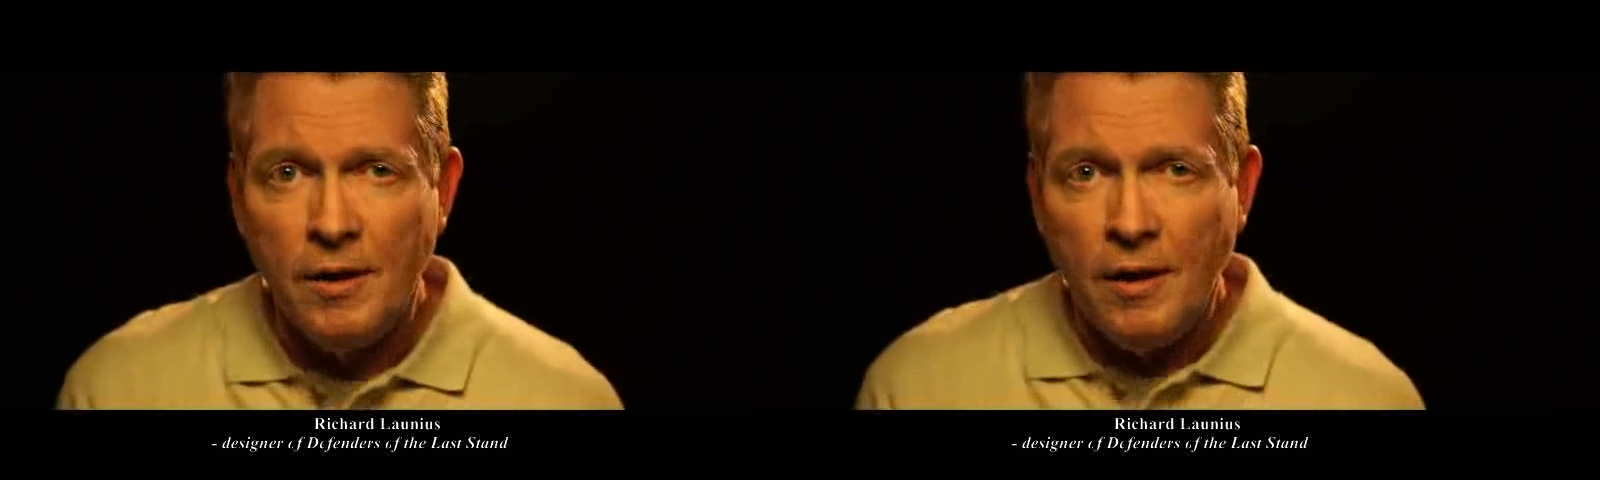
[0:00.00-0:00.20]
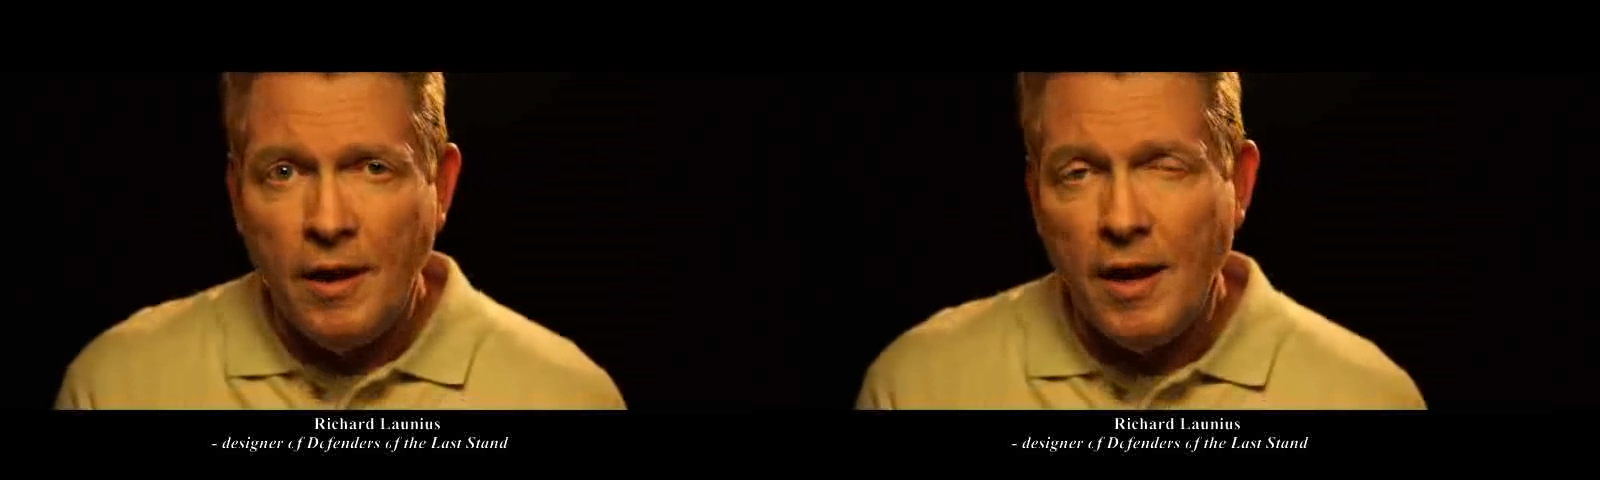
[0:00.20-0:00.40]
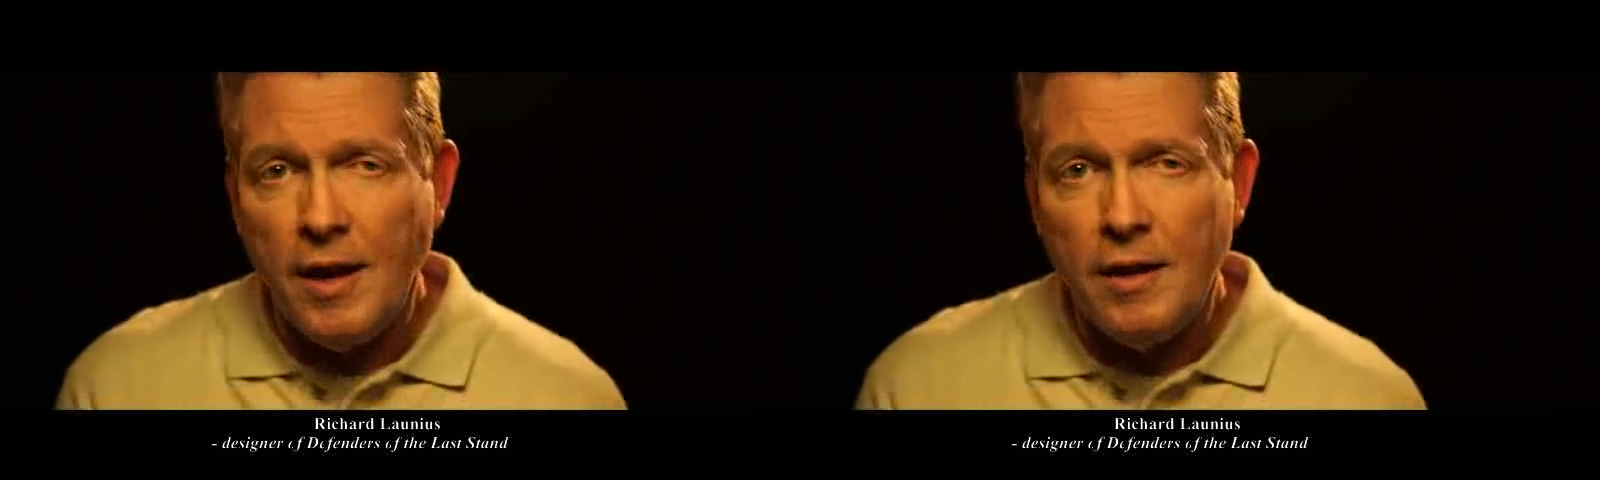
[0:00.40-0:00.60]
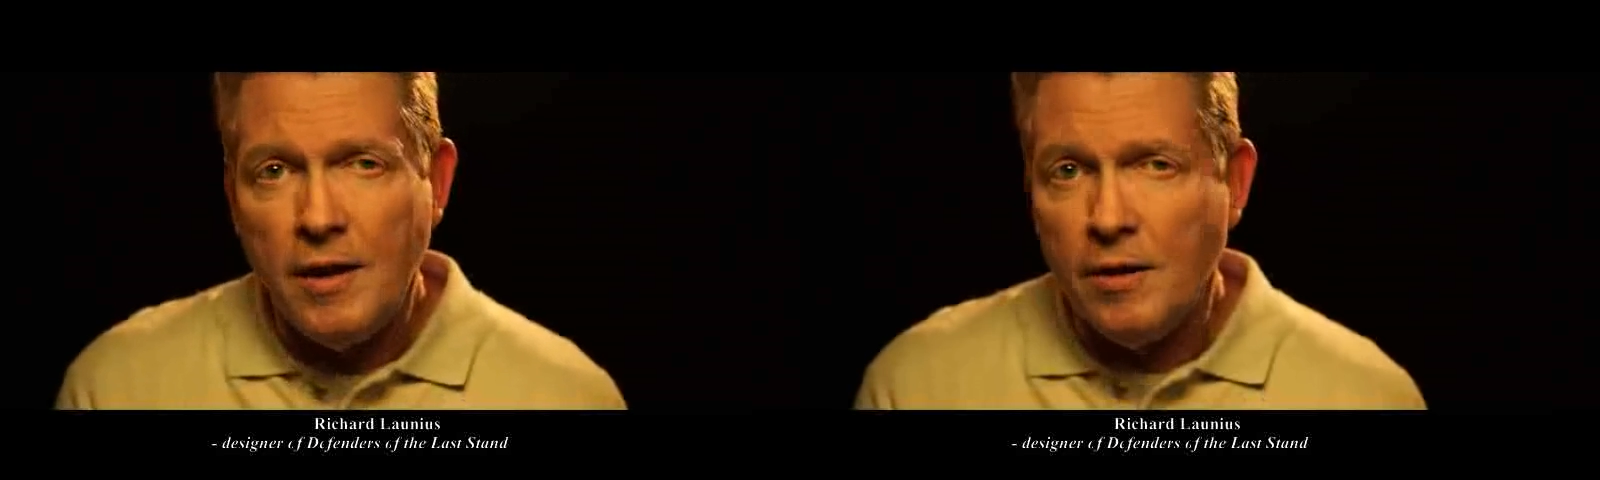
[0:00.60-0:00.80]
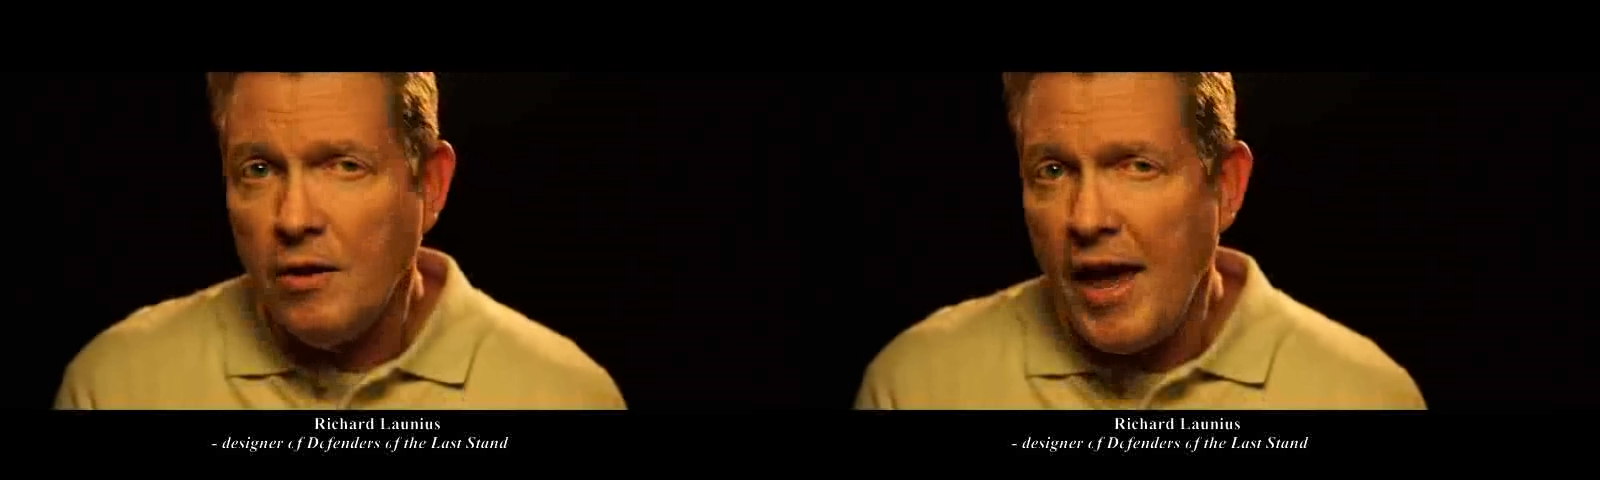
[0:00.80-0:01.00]
And
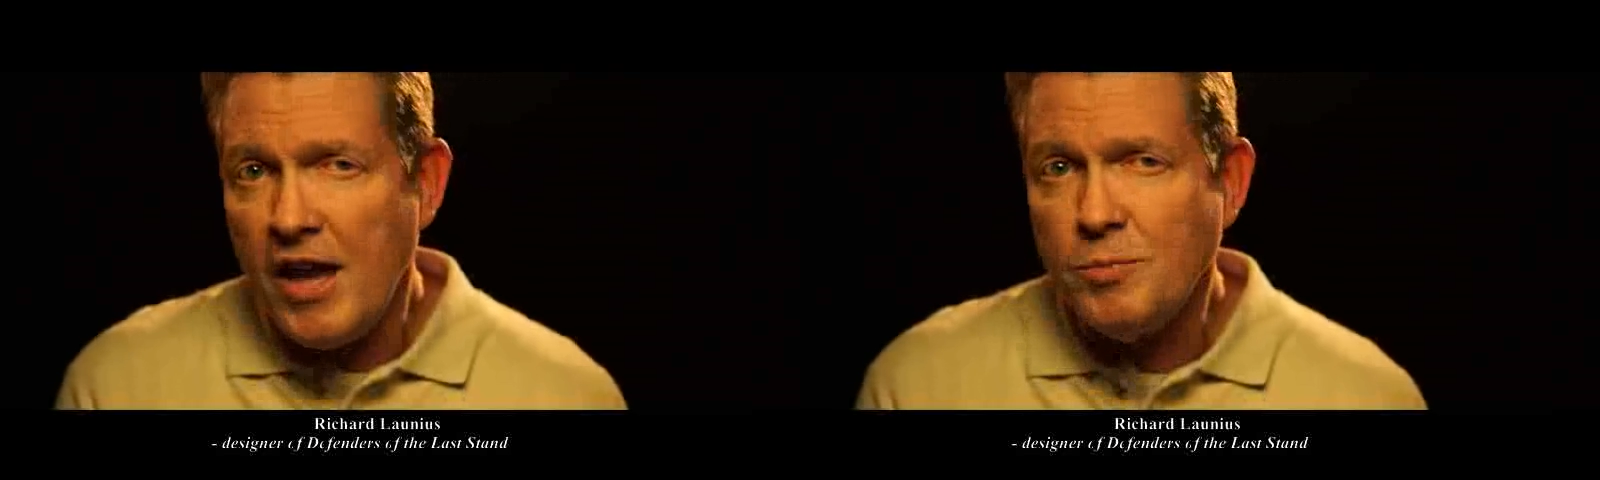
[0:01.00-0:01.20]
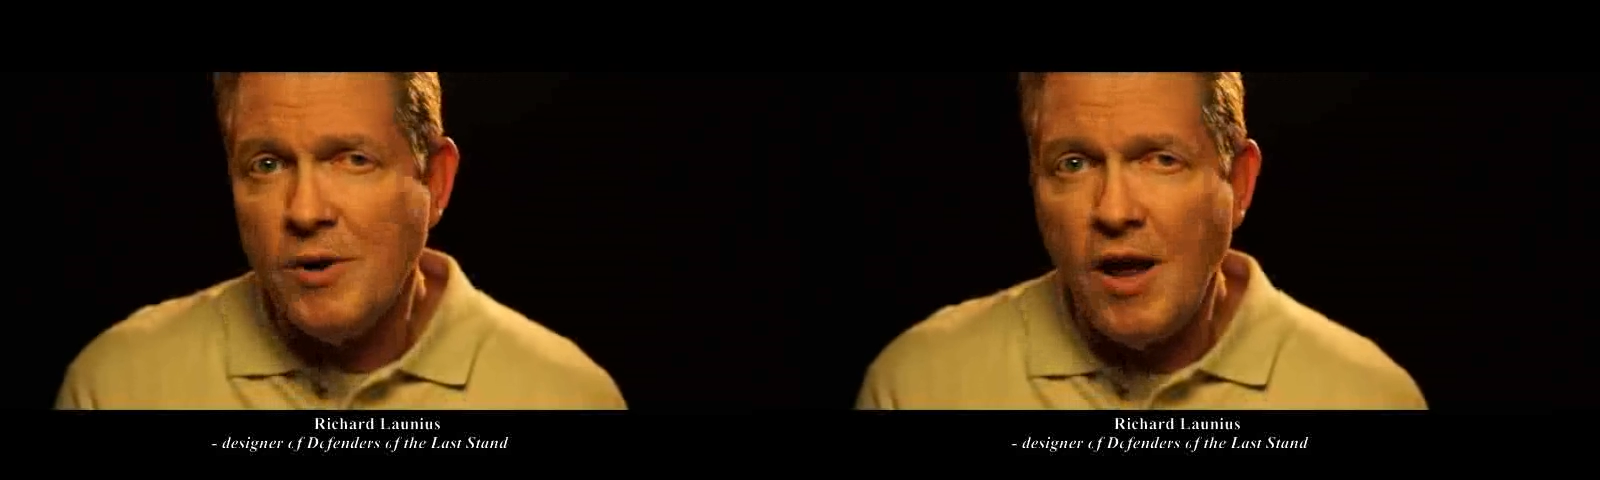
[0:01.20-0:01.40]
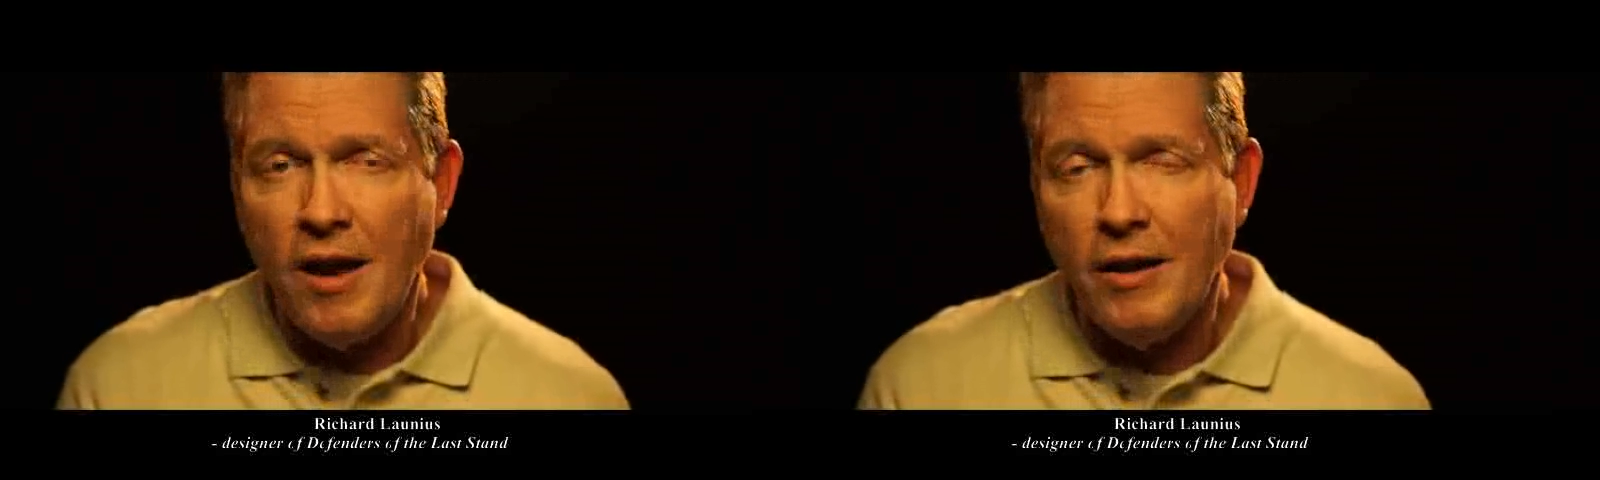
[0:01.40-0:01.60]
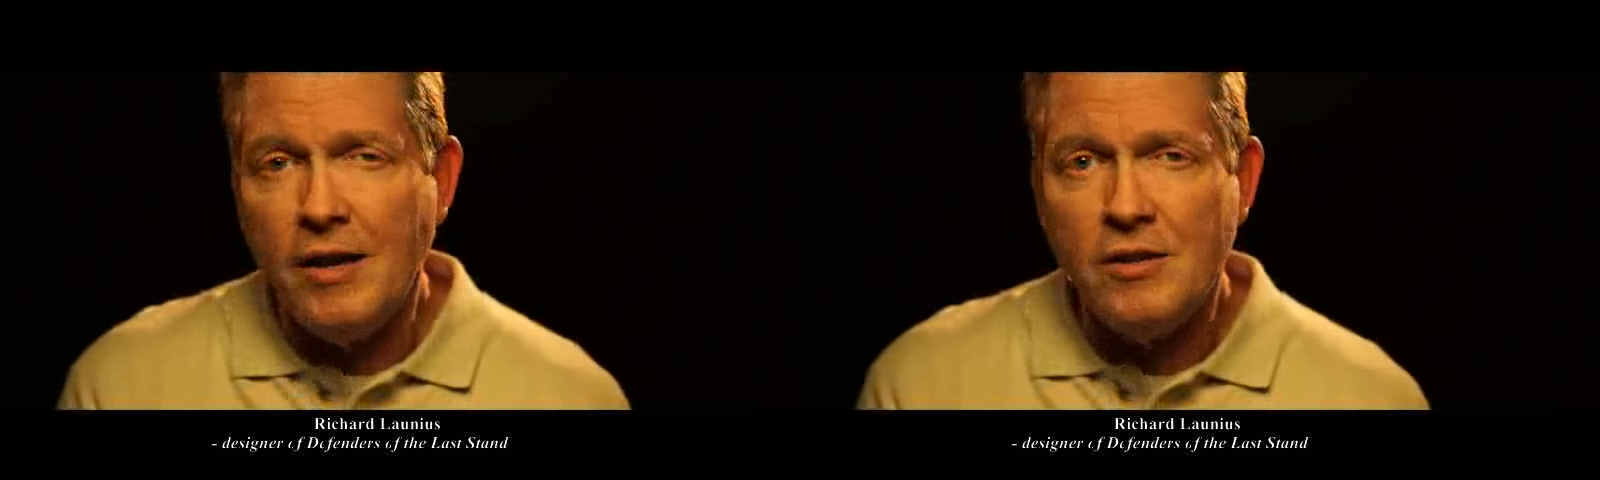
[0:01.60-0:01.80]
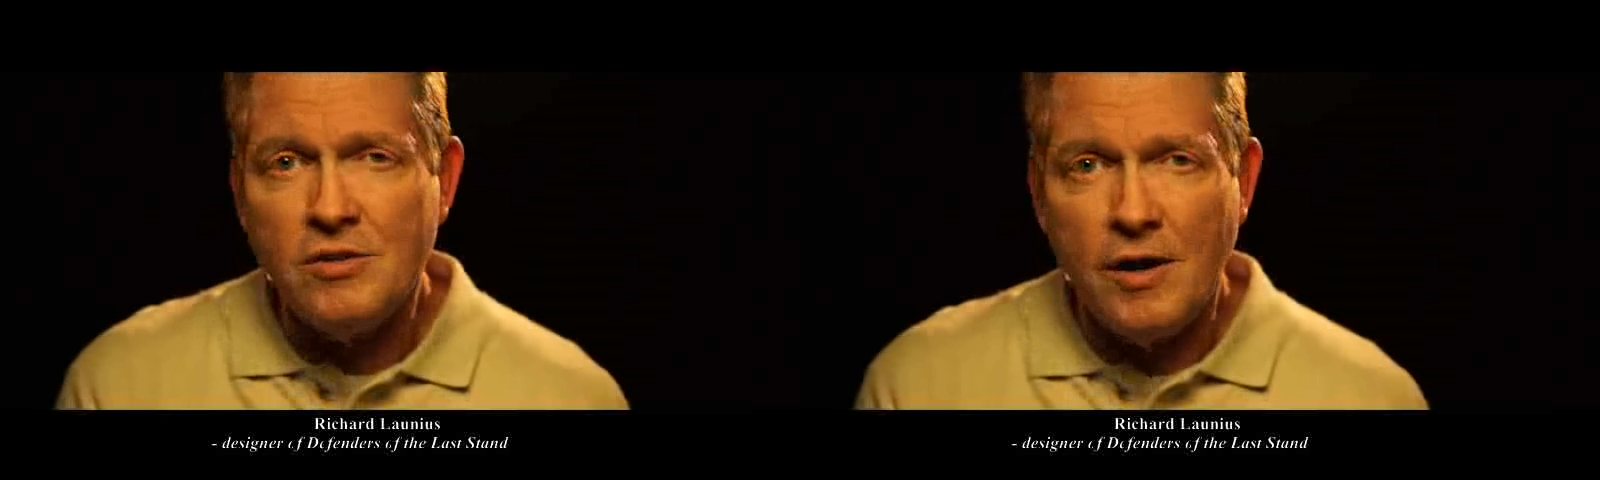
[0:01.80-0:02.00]
then last but not least,